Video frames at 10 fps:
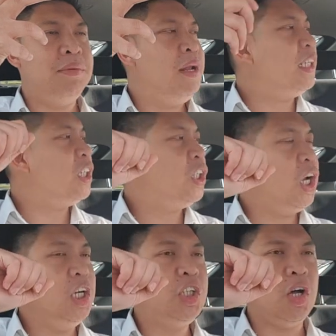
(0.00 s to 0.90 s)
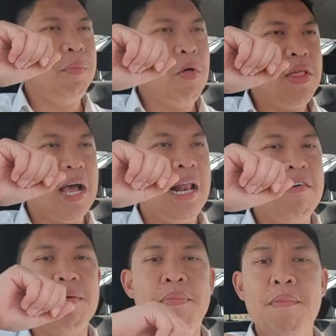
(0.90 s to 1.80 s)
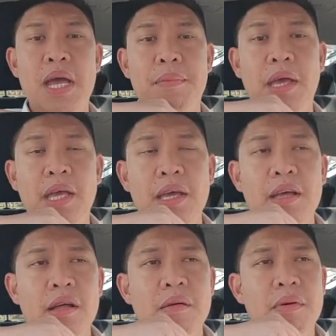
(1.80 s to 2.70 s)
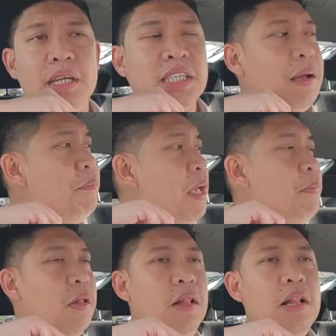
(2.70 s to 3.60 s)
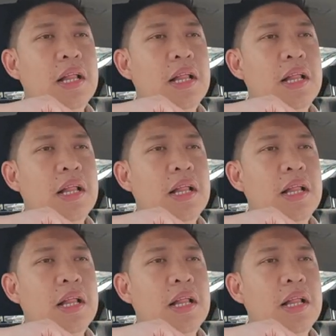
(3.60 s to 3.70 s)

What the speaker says: to me that's a surge. So I'm not that clever, maybe. But some people